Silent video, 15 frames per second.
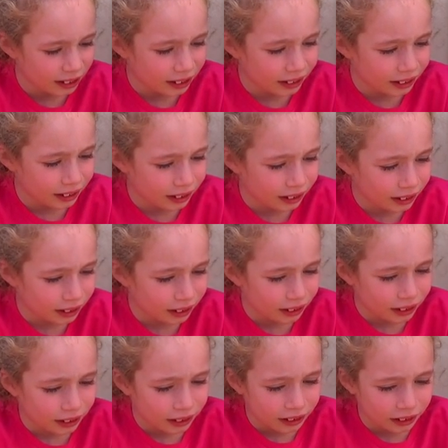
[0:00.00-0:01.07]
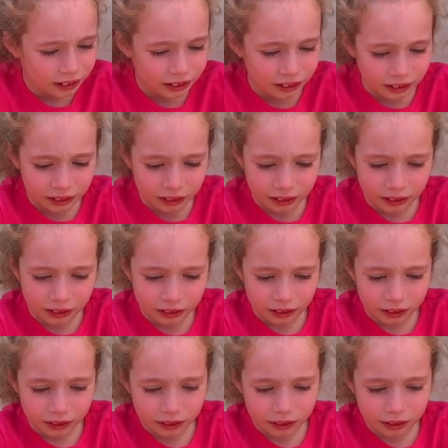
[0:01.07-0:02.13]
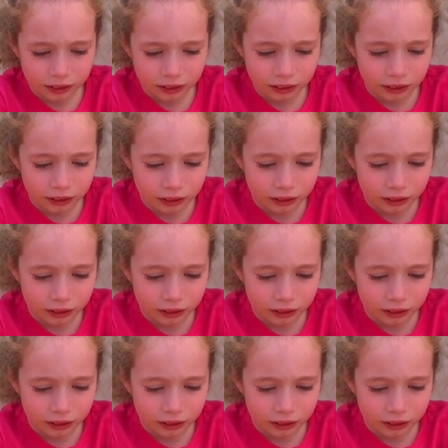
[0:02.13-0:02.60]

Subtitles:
(silent)